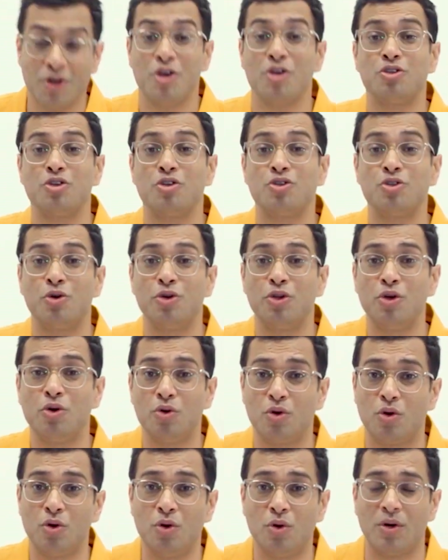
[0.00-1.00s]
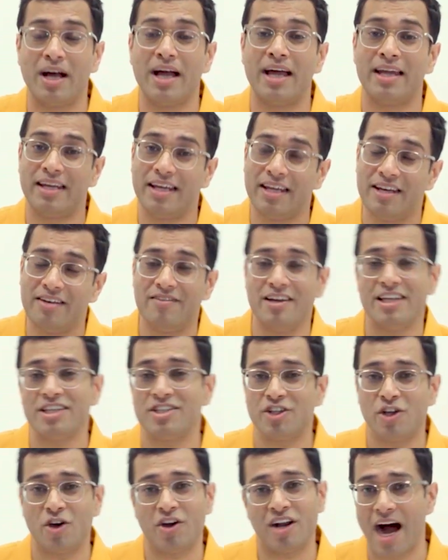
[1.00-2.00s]
So should you go and invest
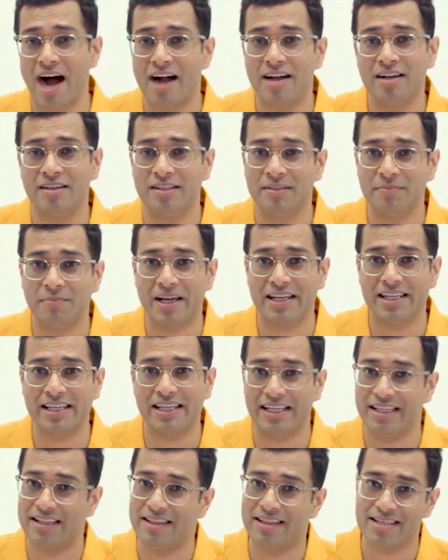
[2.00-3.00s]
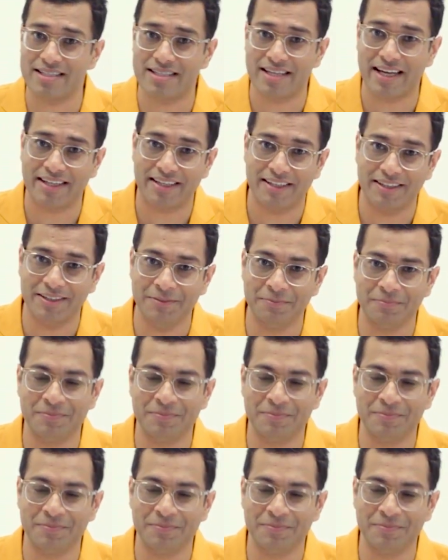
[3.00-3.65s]
your hard-earned money in this sector?